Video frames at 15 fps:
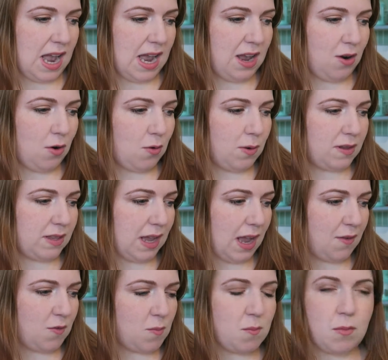I always
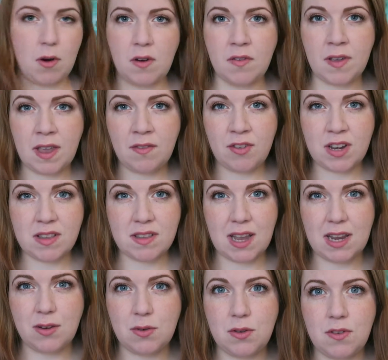have more favourites.
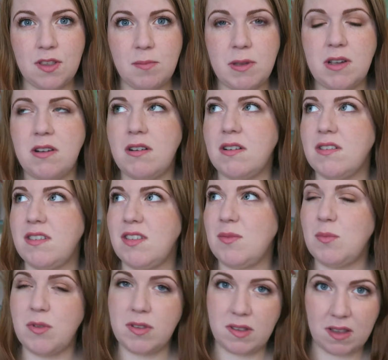I don't know if it's because
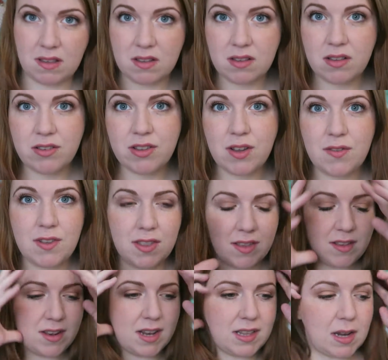there's more seasonal stuff and
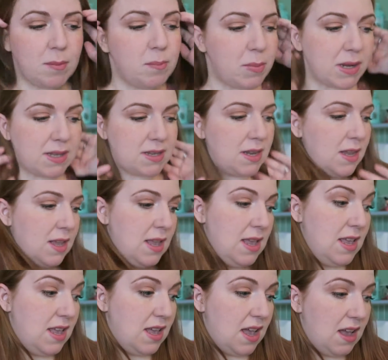things like that, but
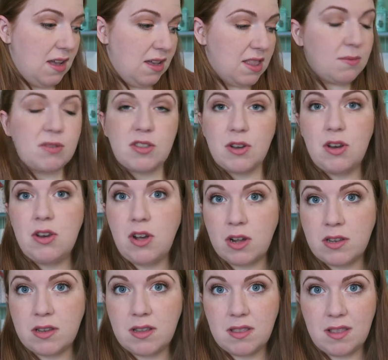there was a
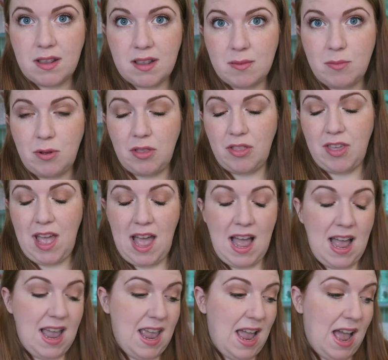lot this month
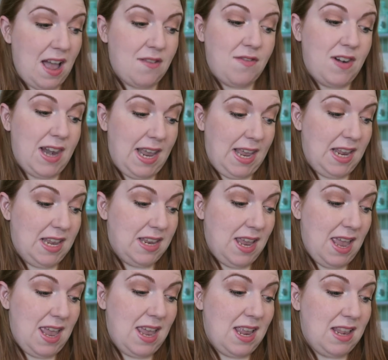I have liked,
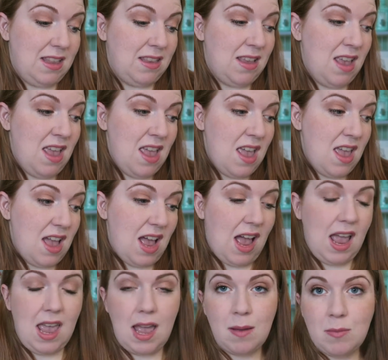and
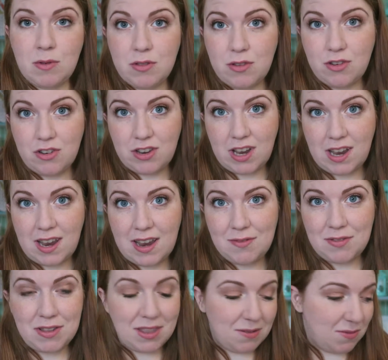I am going to share
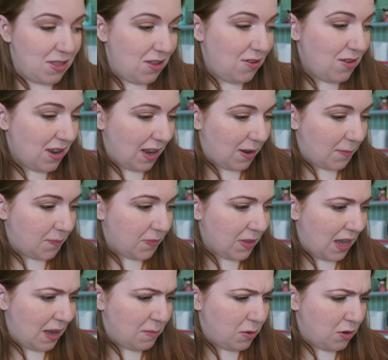everything with you now.
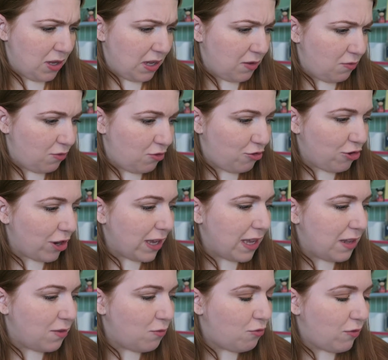I'm going to get
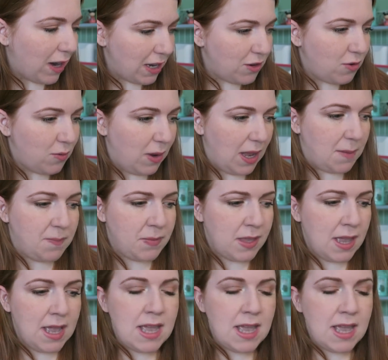stuck in right away.